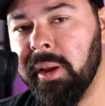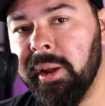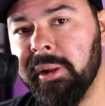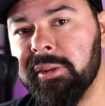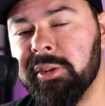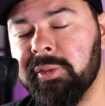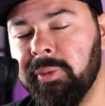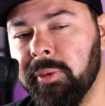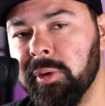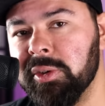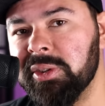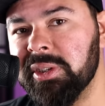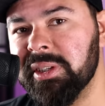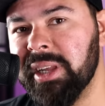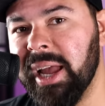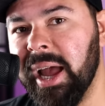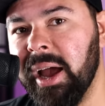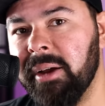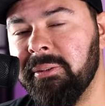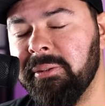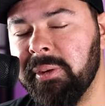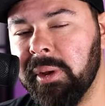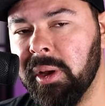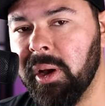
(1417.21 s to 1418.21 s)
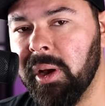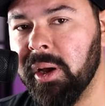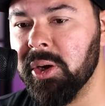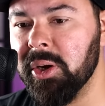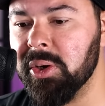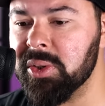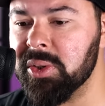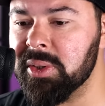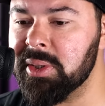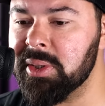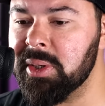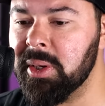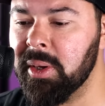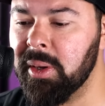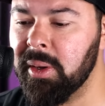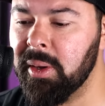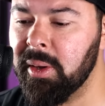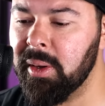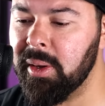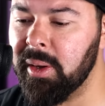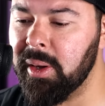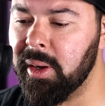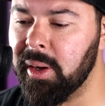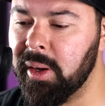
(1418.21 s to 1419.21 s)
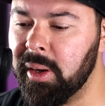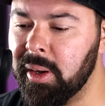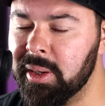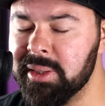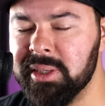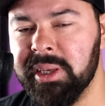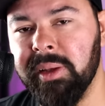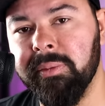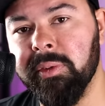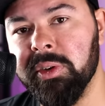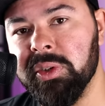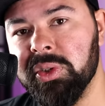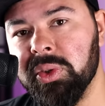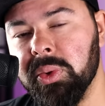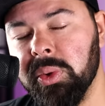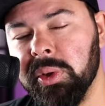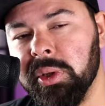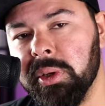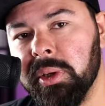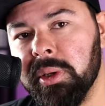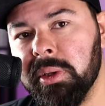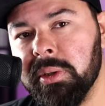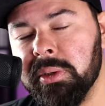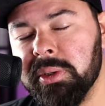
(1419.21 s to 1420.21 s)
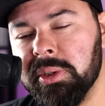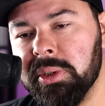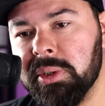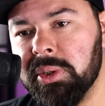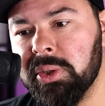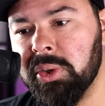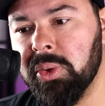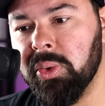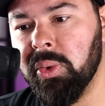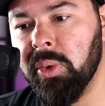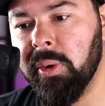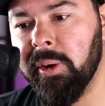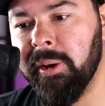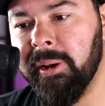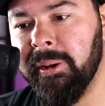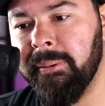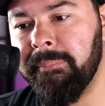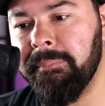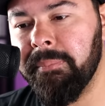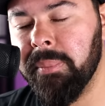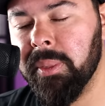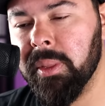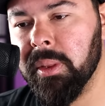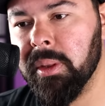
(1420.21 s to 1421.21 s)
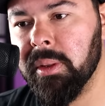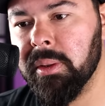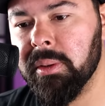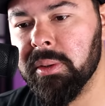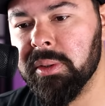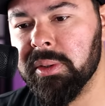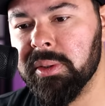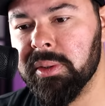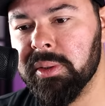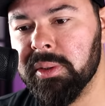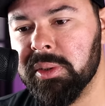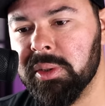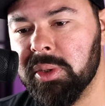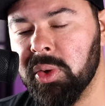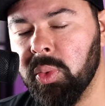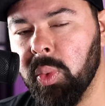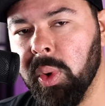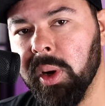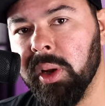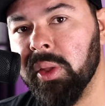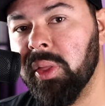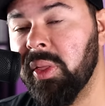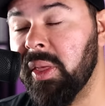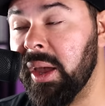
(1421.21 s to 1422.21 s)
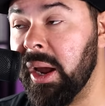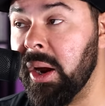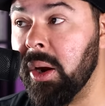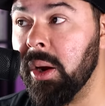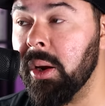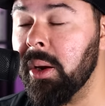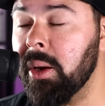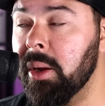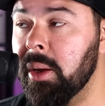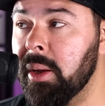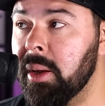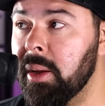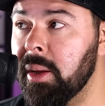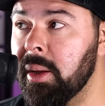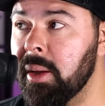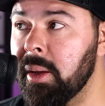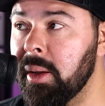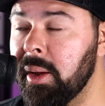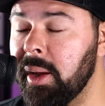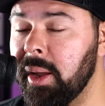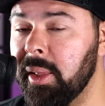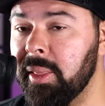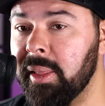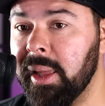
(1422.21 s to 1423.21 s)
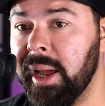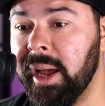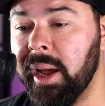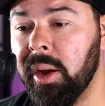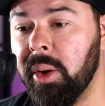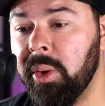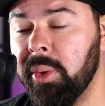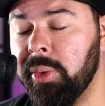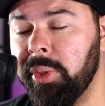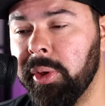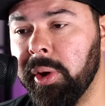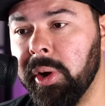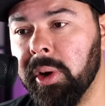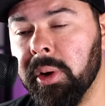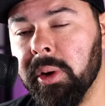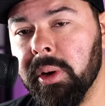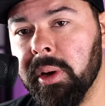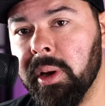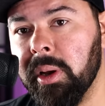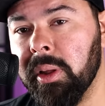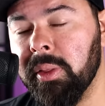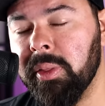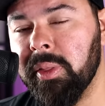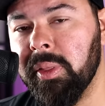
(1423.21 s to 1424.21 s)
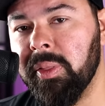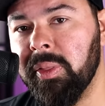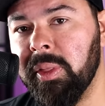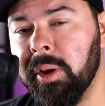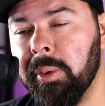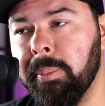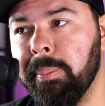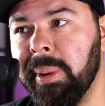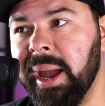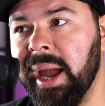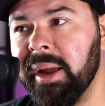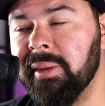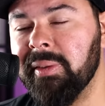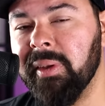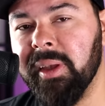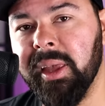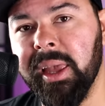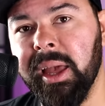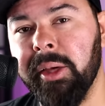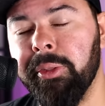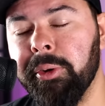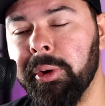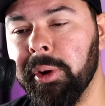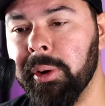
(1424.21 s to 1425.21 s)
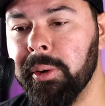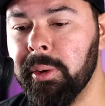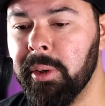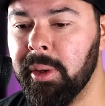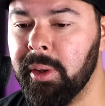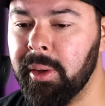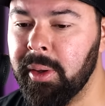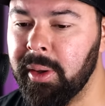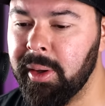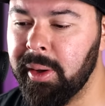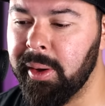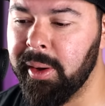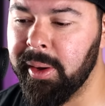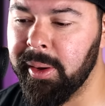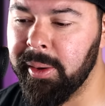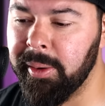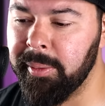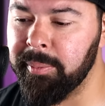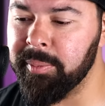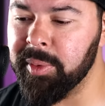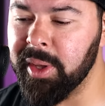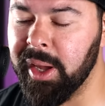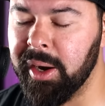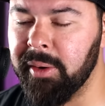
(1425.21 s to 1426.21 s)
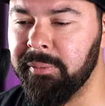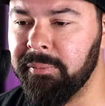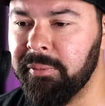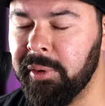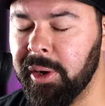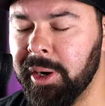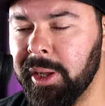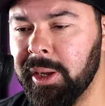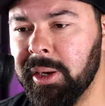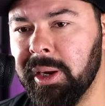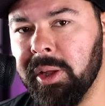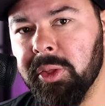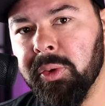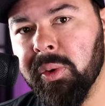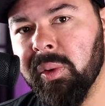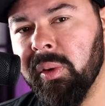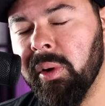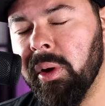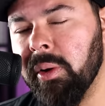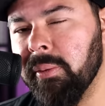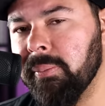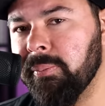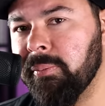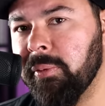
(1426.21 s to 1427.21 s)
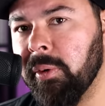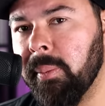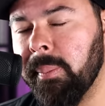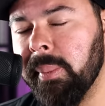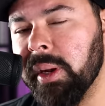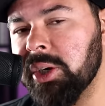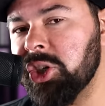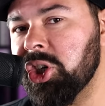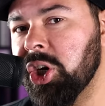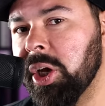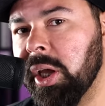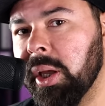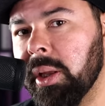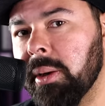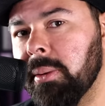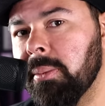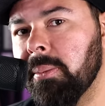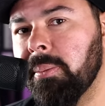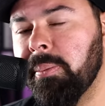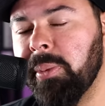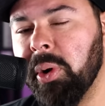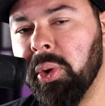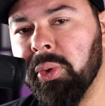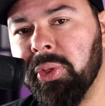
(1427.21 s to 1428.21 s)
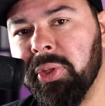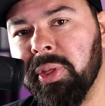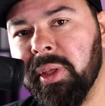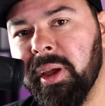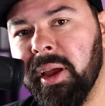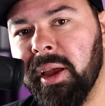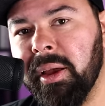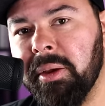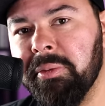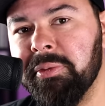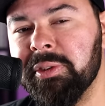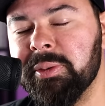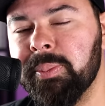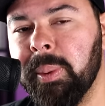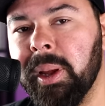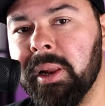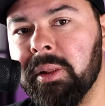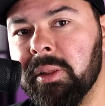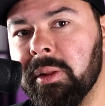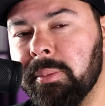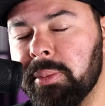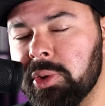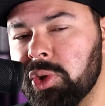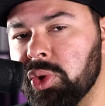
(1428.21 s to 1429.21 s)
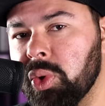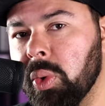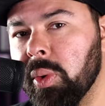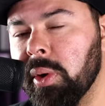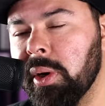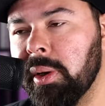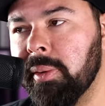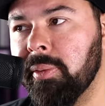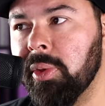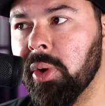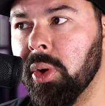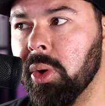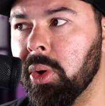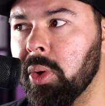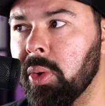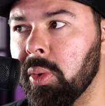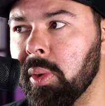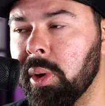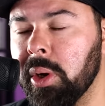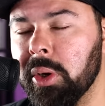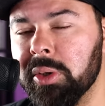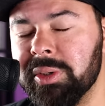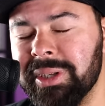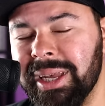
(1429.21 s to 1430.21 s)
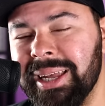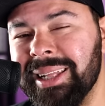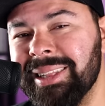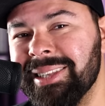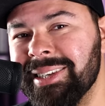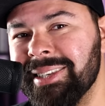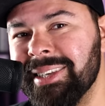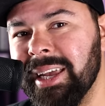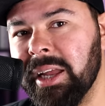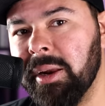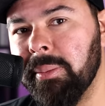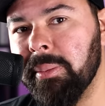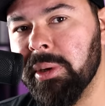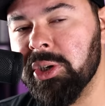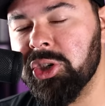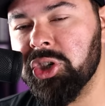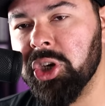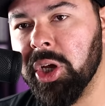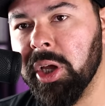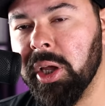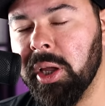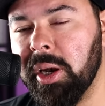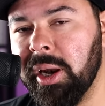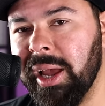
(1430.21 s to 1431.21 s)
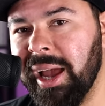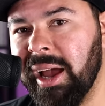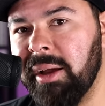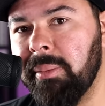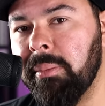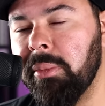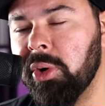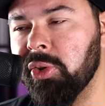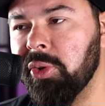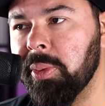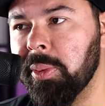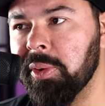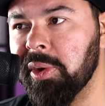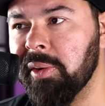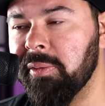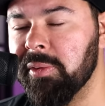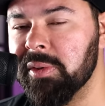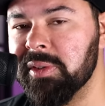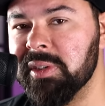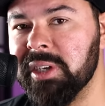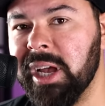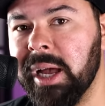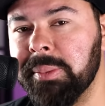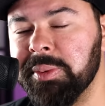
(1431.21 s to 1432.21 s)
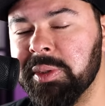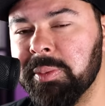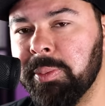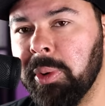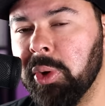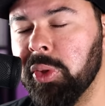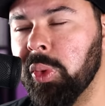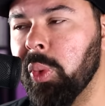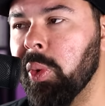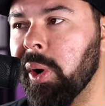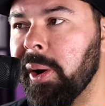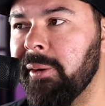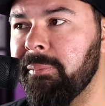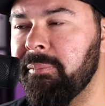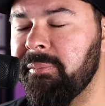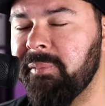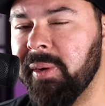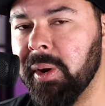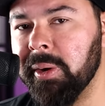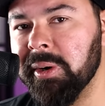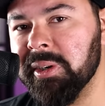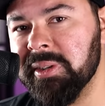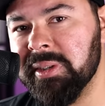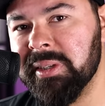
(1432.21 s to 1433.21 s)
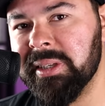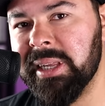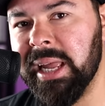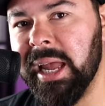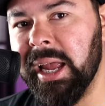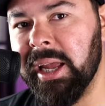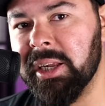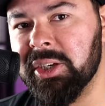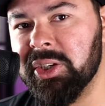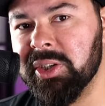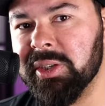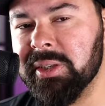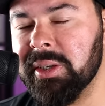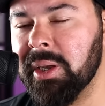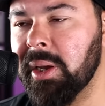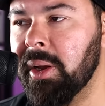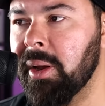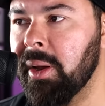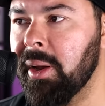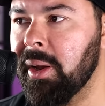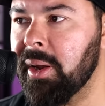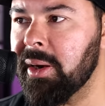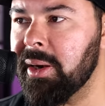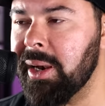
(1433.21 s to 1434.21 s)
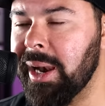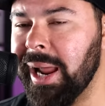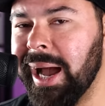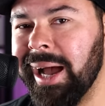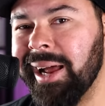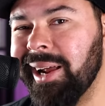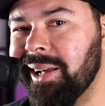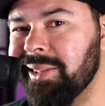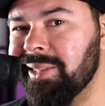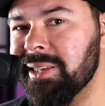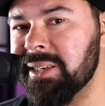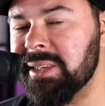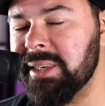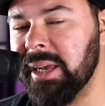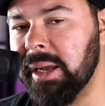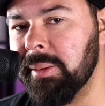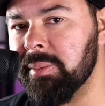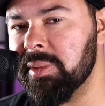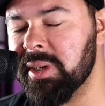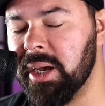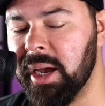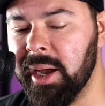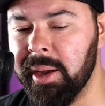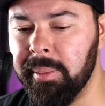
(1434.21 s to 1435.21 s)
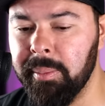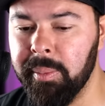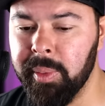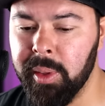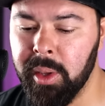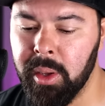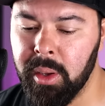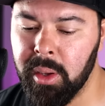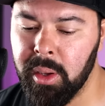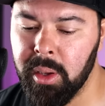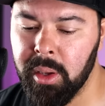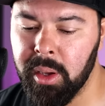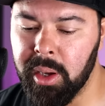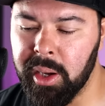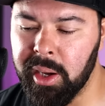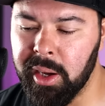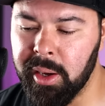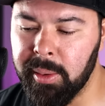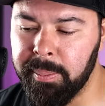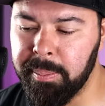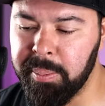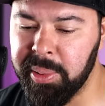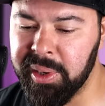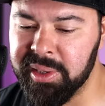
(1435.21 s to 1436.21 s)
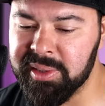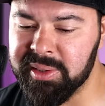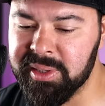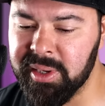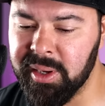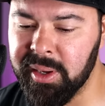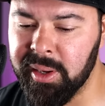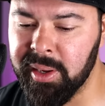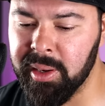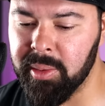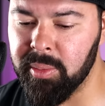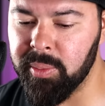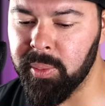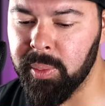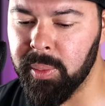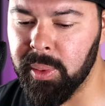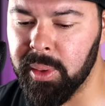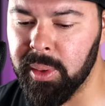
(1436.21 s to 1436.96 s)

its first staff. He hires Steve Casula to work there. And now they're back together. Kind of funny. Neither are from Michigan. Both have spent the majority of their careers in the state of Michigan at multiple different stops. Both were at Ferris State, just not at the same time. All that